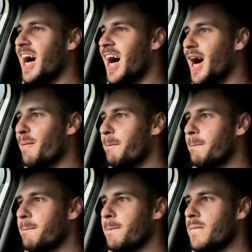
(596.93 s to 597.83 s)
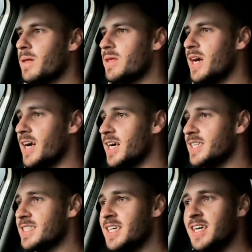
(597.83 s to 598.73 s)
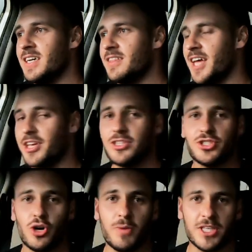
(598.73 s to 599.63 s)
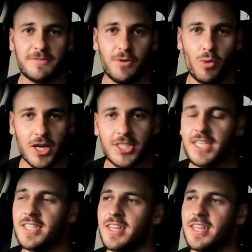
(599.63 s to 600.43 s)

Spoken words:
Yeah guys, thank you so much for watching.